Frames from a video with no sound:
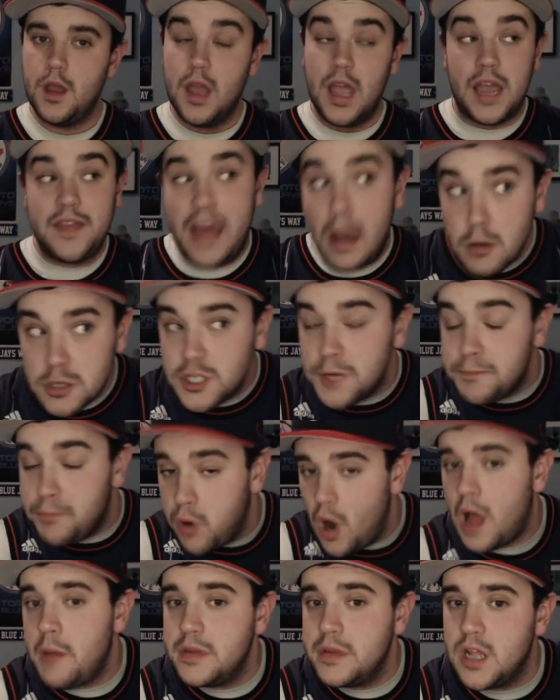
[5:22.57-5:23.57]
And that was the
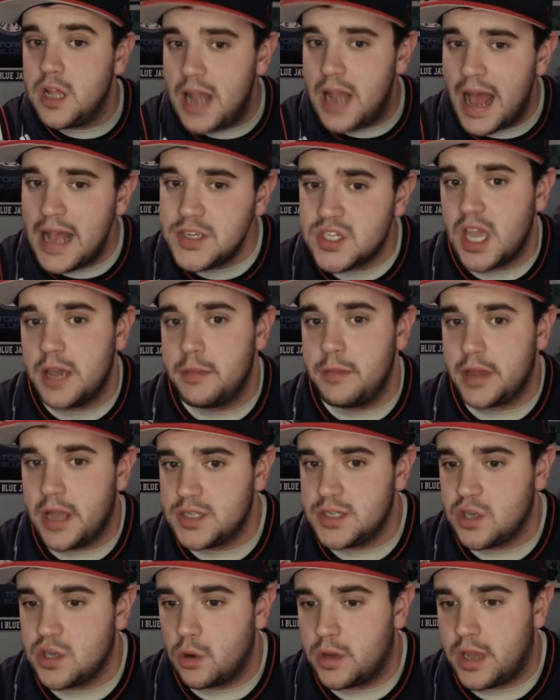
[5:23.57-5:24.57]
problem in the last game
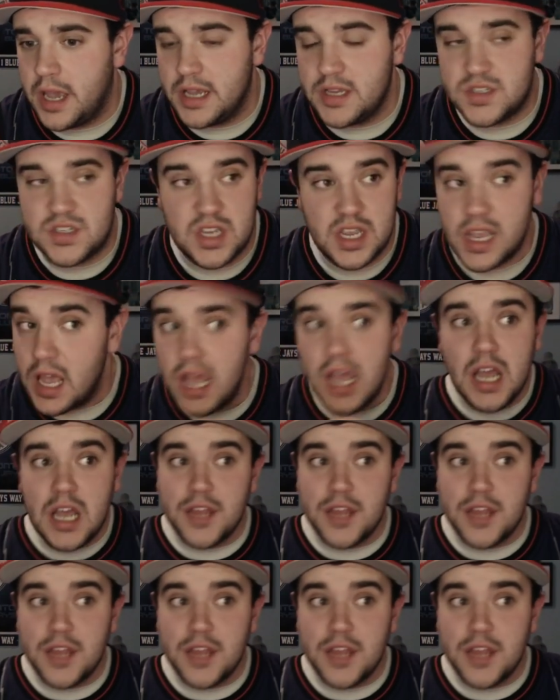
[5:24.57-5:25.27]
against OKC.